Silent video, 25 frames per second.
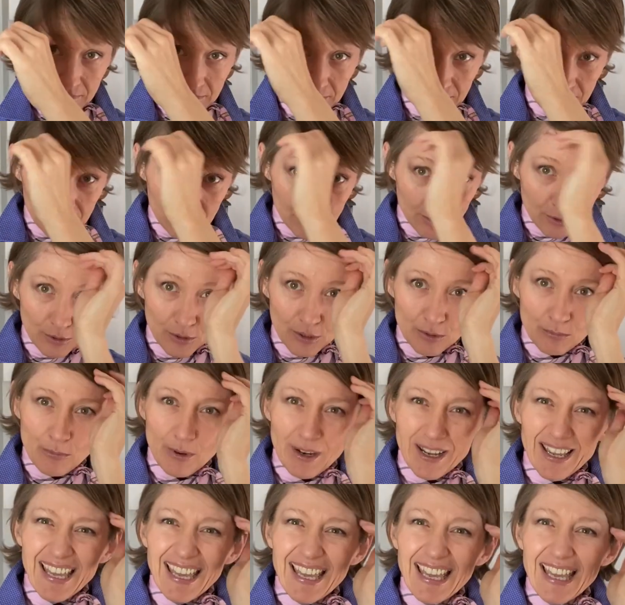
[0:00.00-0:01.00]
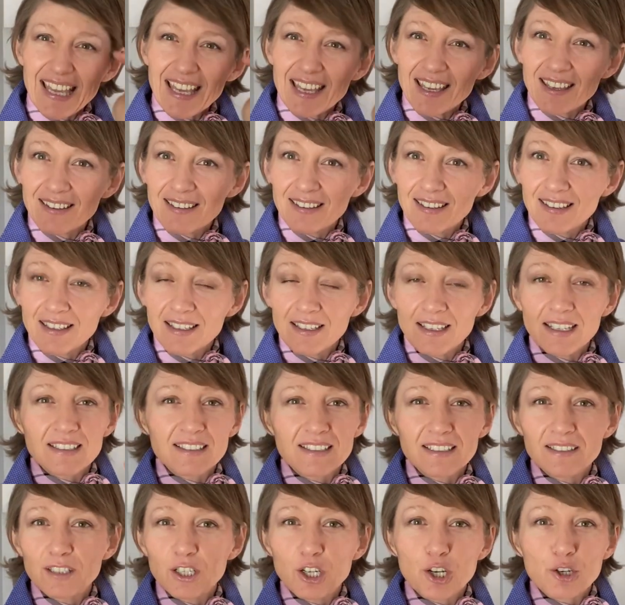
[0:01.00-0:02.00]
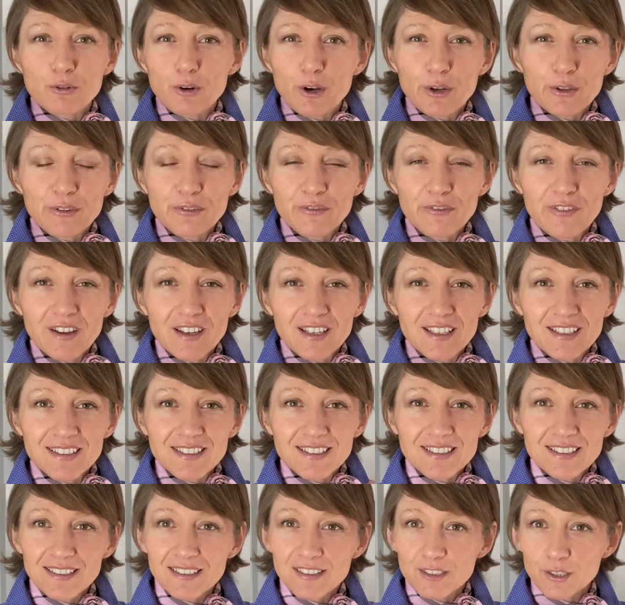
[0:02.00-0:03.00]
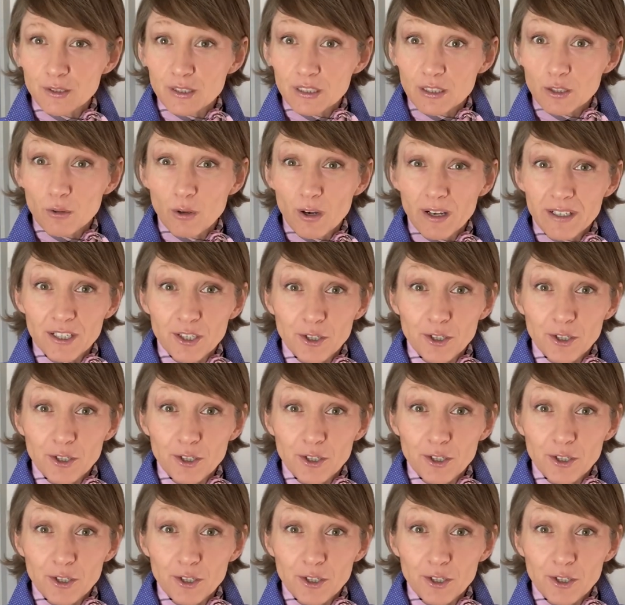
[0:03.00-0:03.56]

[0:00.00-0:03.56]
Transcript: Excuse my hair, it's in the growth phase, so it's quite